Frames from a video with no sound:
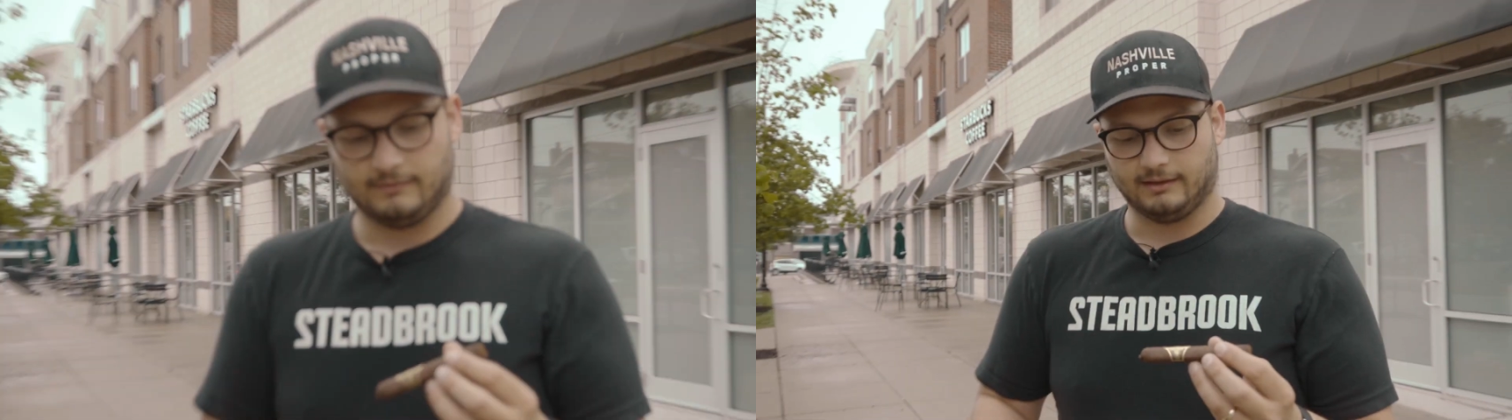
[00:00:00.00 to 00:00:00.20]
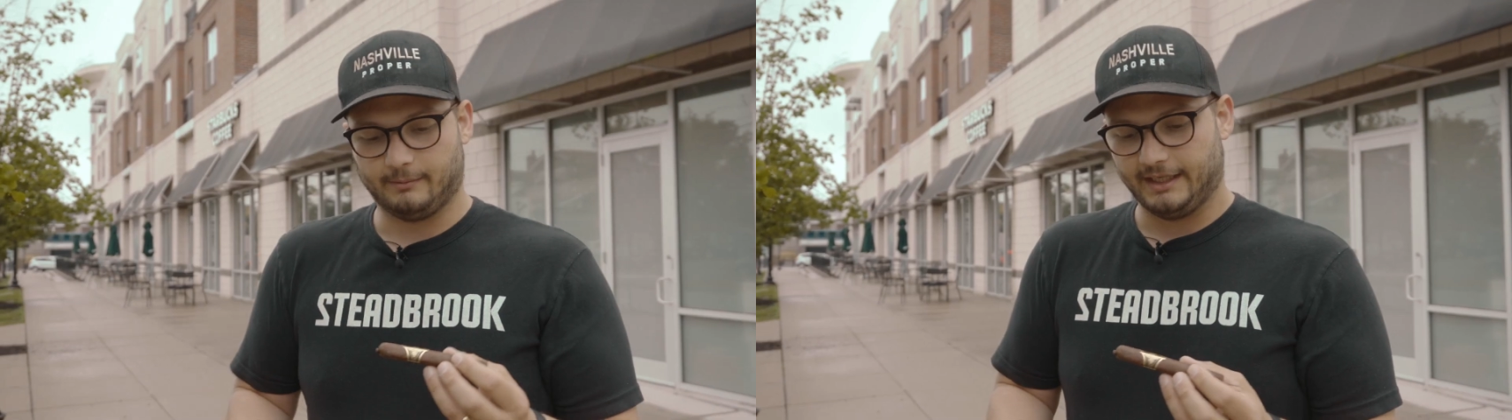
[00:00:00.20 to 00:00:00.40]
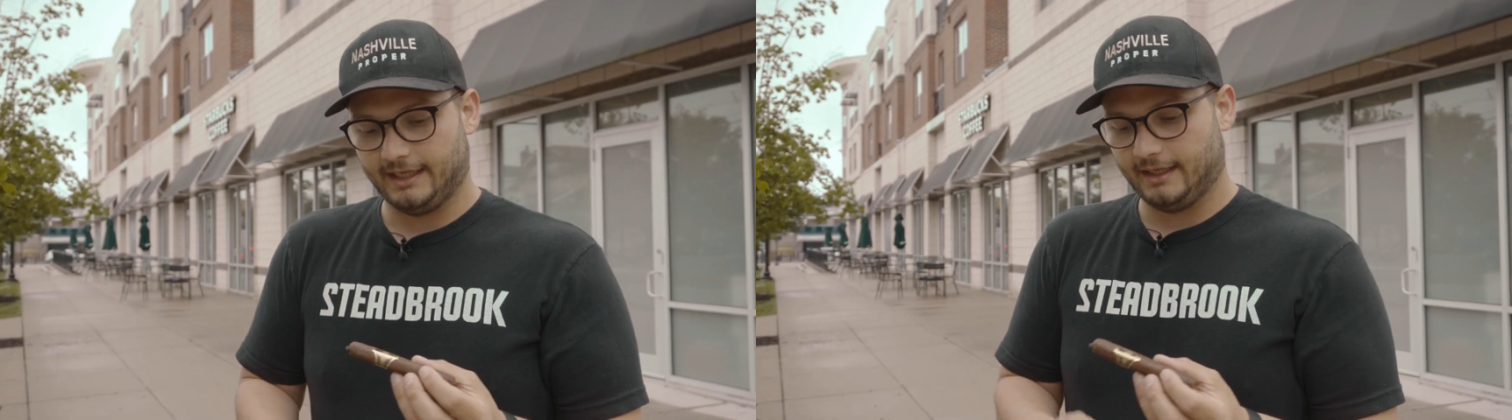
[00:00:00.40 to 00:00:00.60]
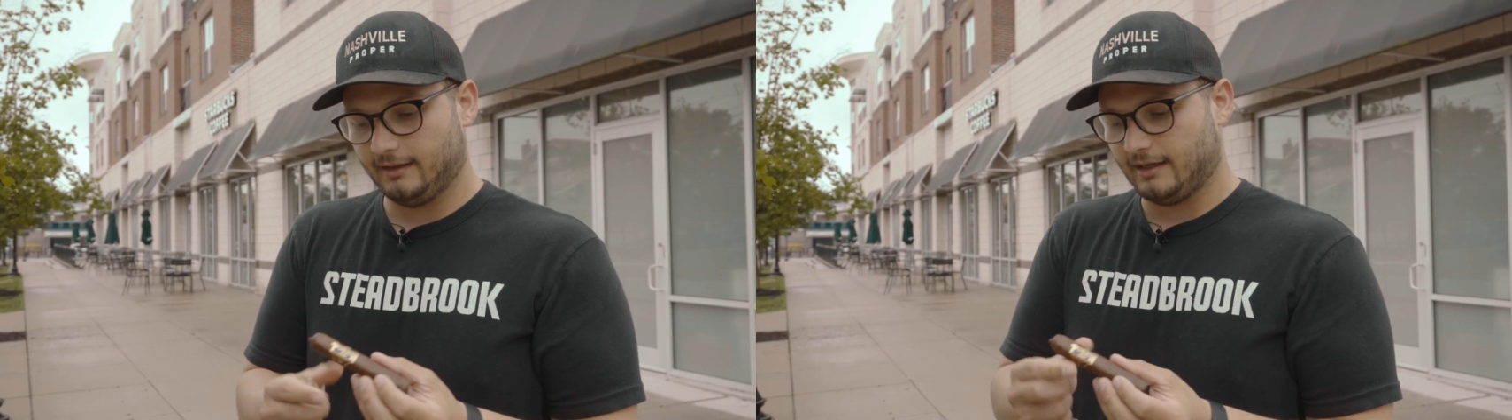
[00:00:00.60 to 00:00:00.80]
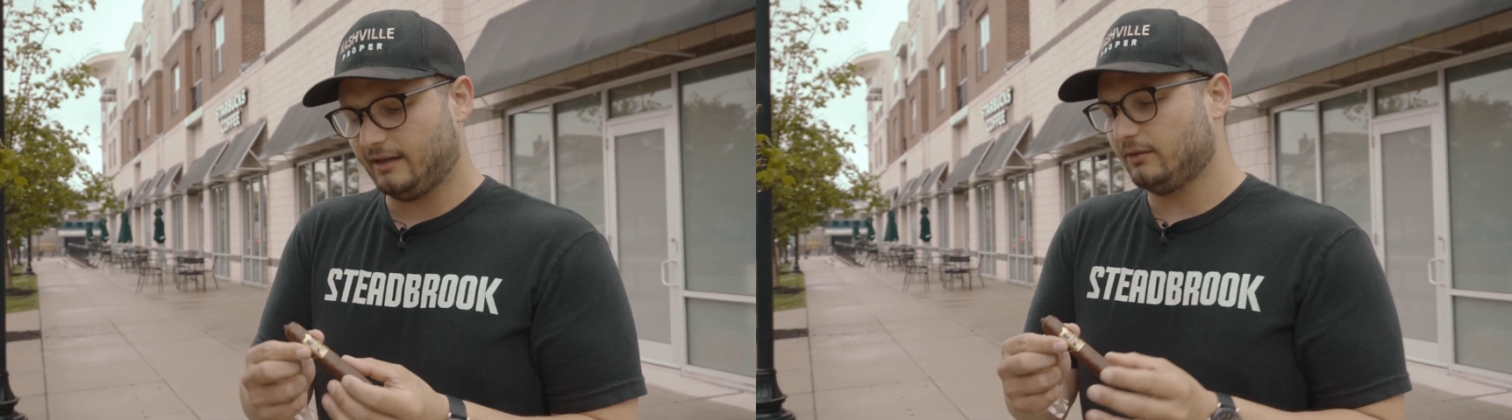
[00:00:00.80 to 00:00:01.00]

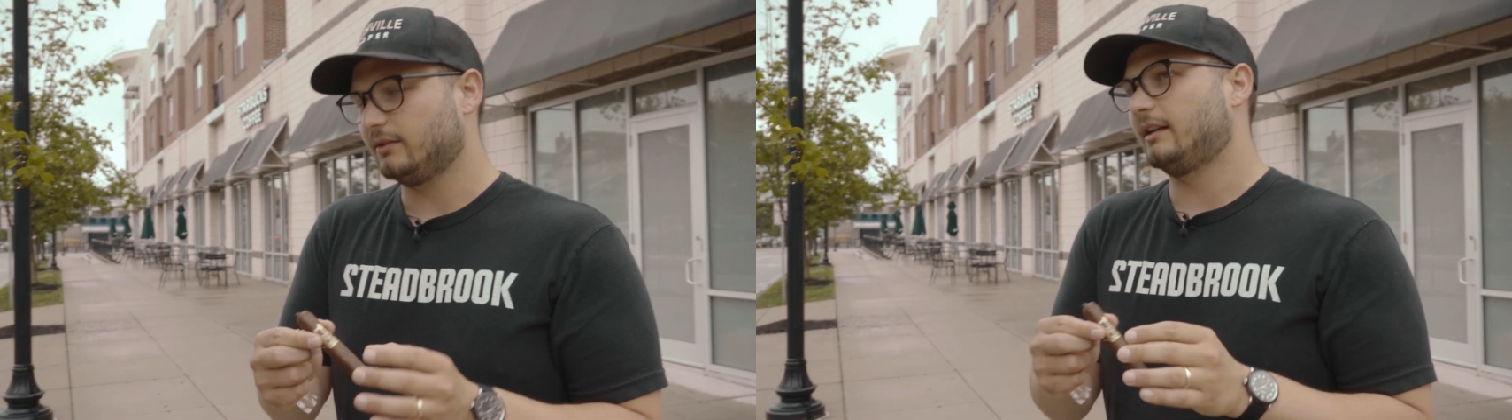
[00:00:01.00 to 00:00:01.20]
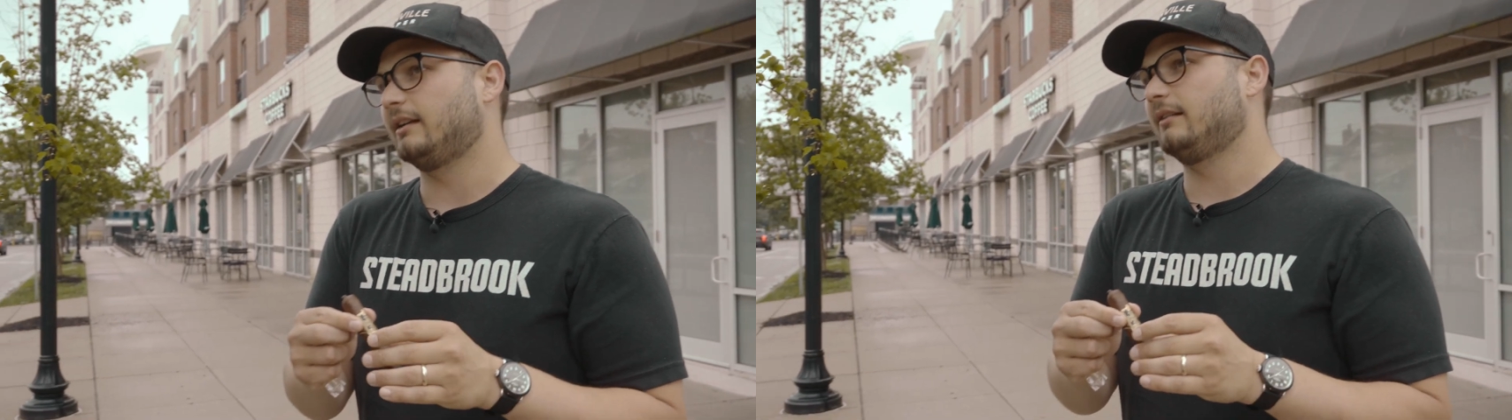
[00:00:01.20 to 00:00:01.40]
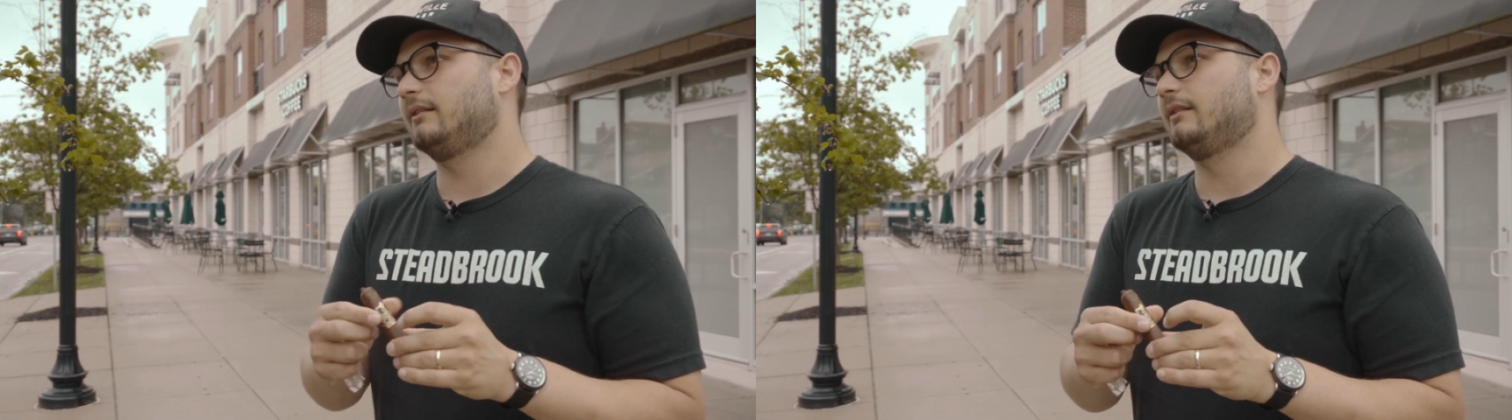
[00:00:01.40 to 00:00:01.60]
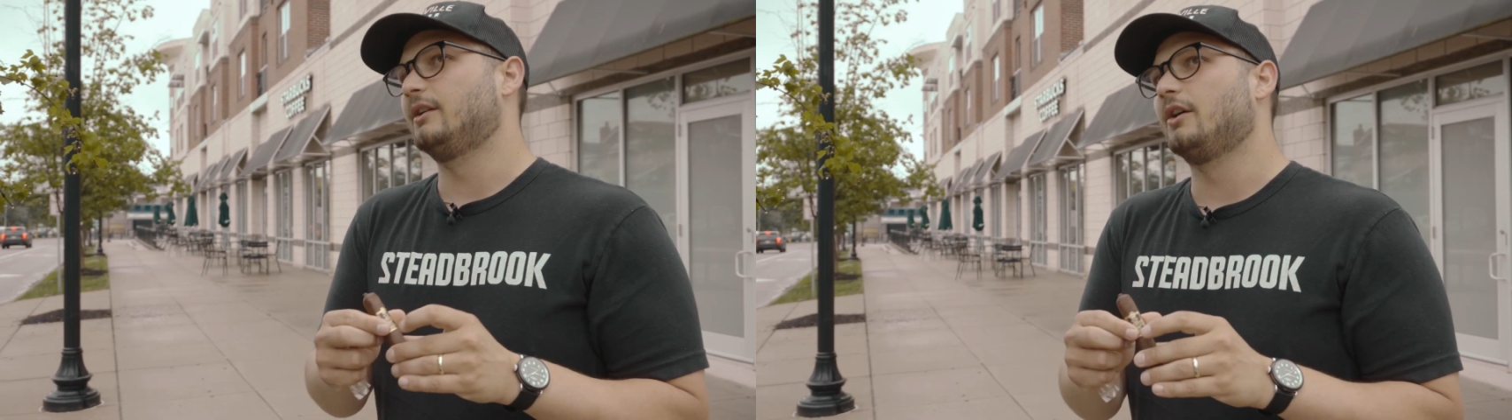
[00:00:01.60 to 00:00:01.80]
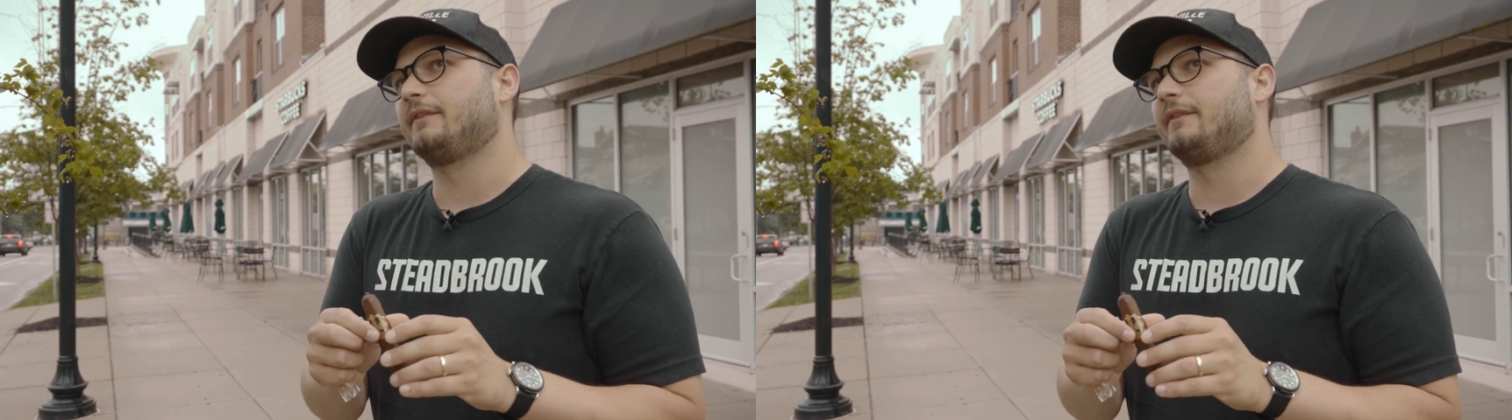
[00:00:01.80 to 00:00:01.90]
Limited, I don't know